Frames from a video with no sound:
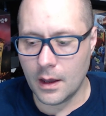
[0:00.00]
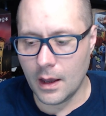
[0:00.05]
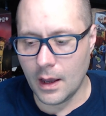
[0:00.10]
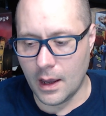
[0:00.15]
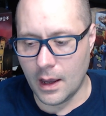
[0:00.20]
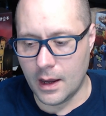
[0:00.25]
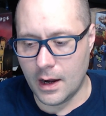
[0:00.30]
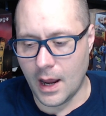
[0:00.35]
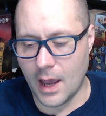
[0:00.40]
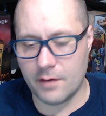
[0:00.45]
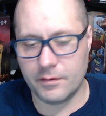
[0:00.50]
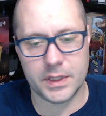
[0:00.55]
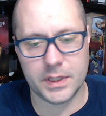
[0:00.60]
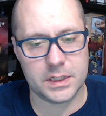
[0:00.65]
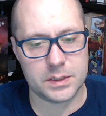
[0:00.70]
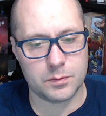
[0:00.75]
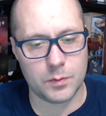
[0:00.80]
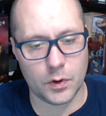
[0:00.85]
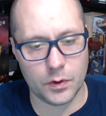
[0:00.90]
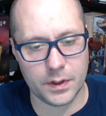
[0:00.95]
and having
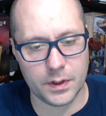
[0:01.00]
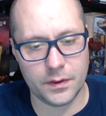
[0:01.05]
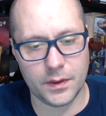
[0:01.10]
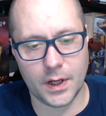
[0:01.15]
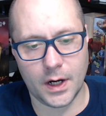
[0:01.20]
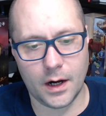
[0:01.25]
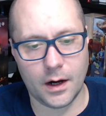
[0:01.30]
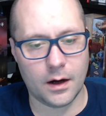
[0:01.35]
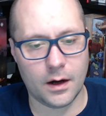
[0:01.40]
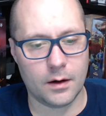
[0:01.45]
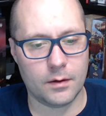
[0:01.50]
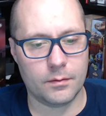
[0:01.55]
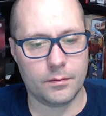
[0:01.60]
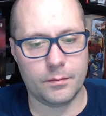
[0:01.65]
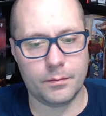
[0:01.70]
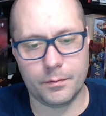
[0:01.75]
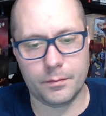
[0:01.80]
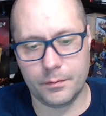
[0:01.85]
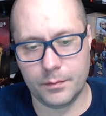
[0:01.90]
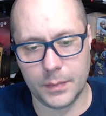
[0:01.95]
this mode in there,
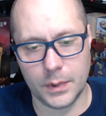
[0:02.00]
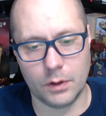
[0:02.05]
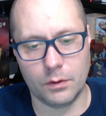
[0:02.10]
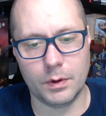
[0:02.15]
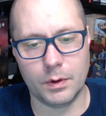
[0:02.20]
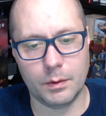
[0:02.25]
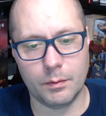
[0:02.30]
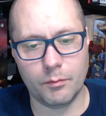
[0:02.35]
it